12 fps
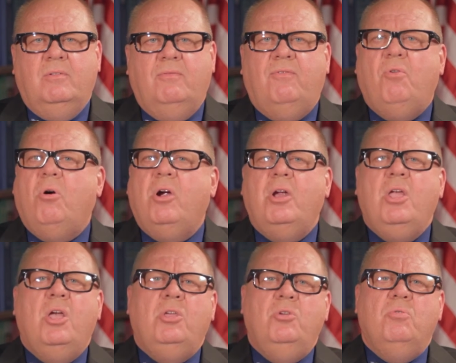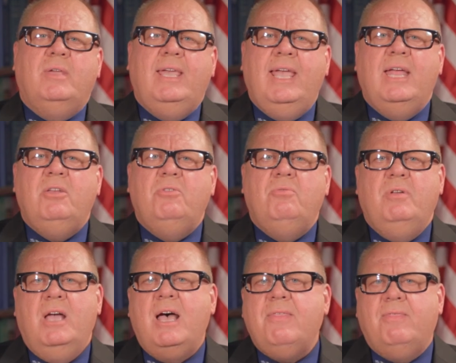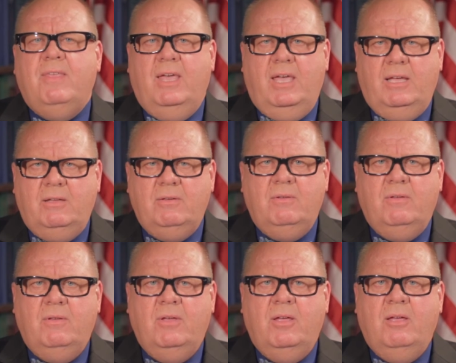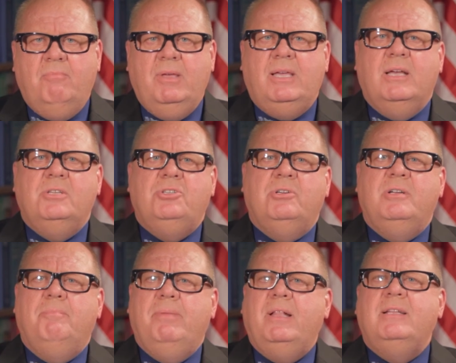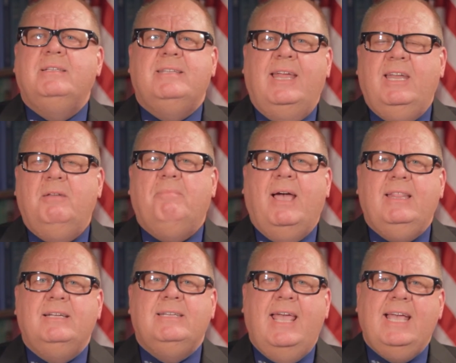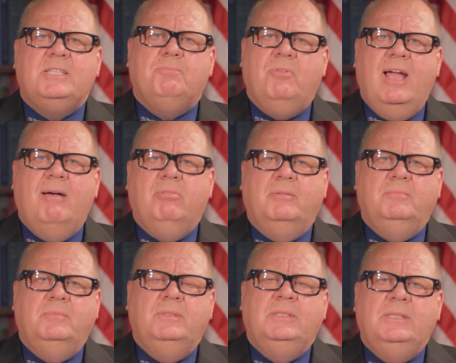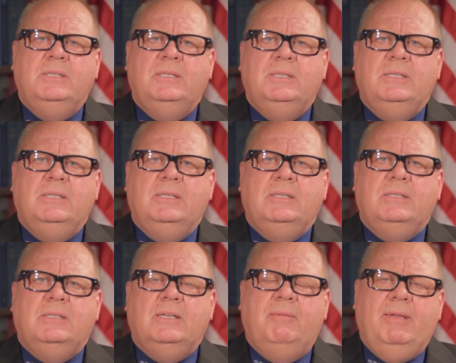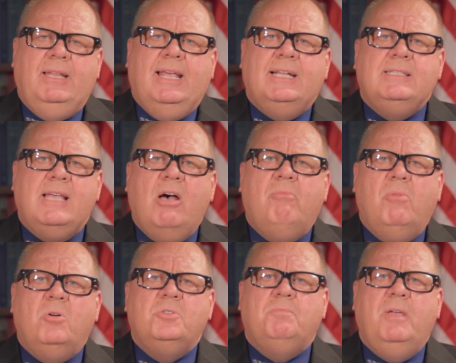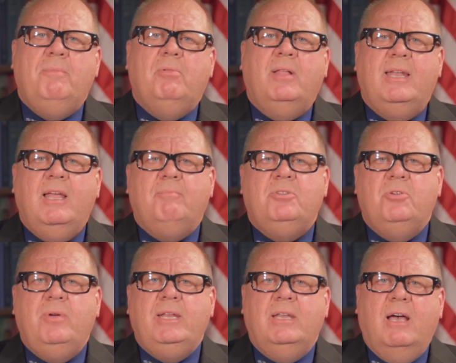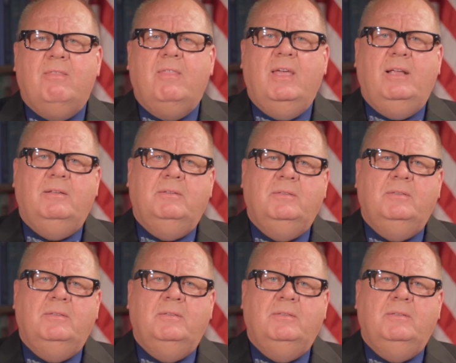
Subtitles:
For you can do nothing because you're debilitated by the tax problem. I mean, that's how most people end up doing nothing.